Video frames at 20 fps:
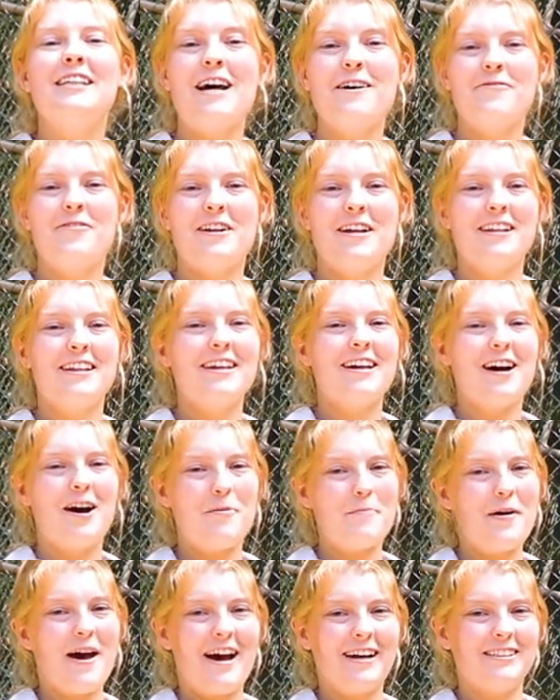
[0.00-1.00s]
definitely
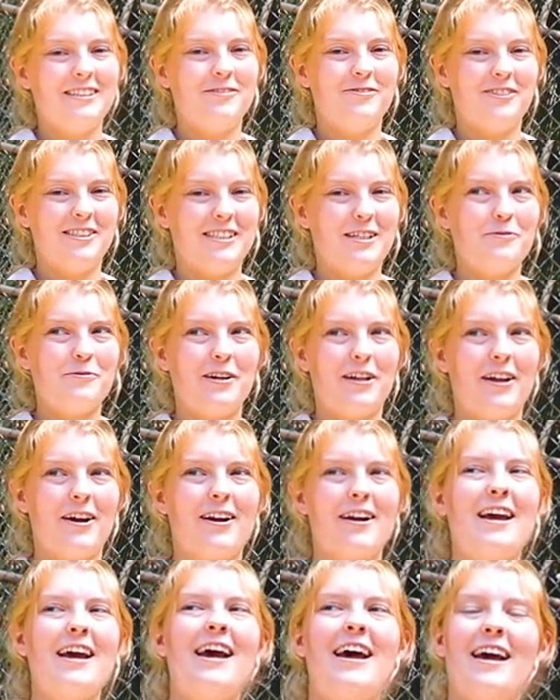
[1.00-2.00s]
come back to visit
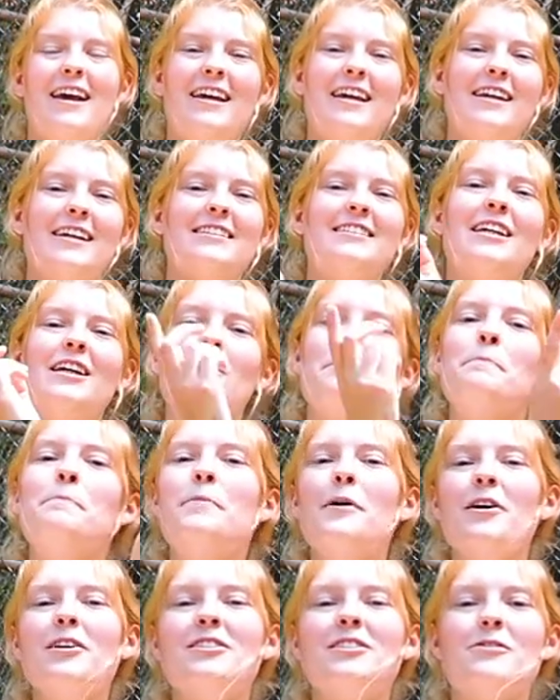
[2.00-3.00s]
Willard. He is in
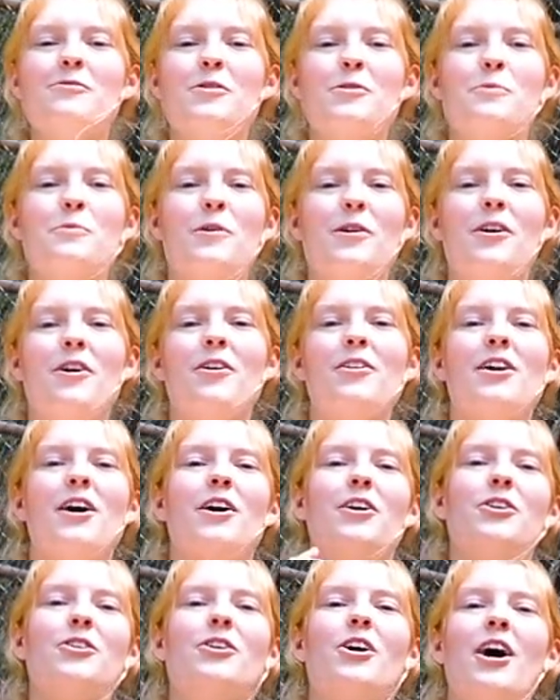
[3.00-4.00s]
Birds of the World
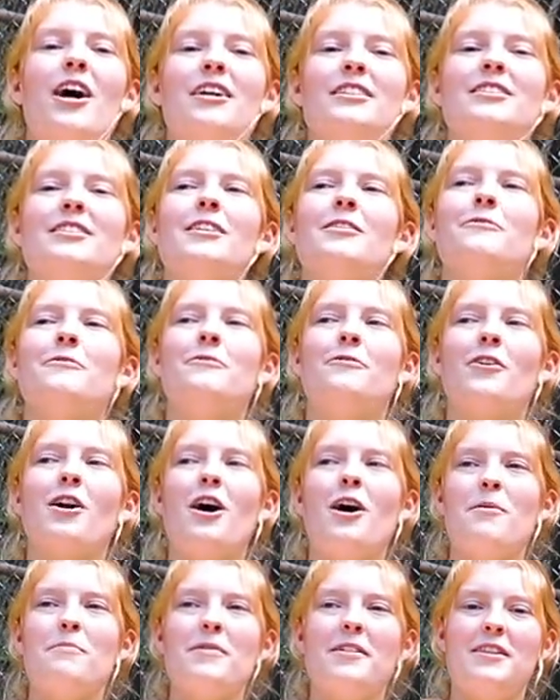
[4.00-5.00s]
across
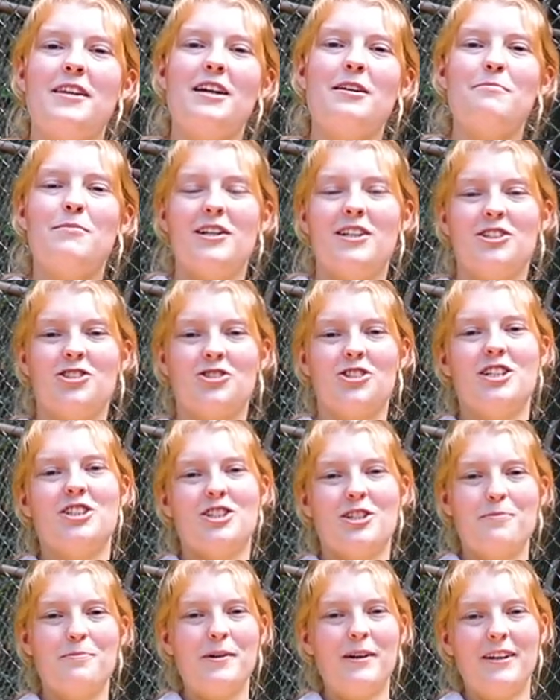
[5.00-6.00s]
from the
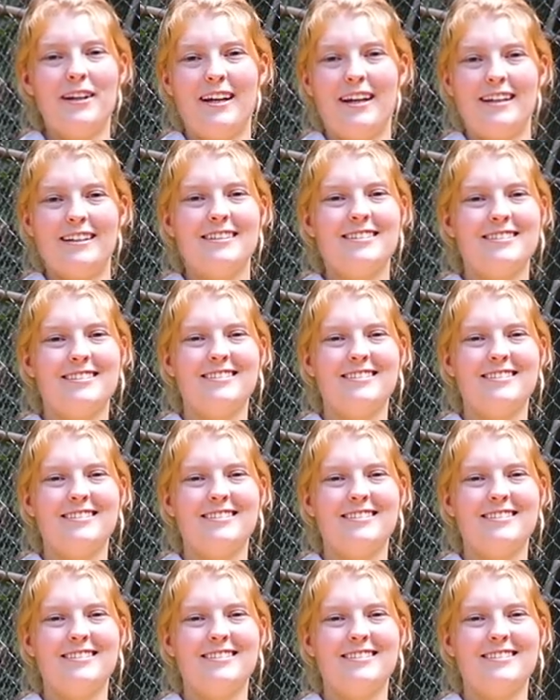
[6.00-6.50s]
administration building.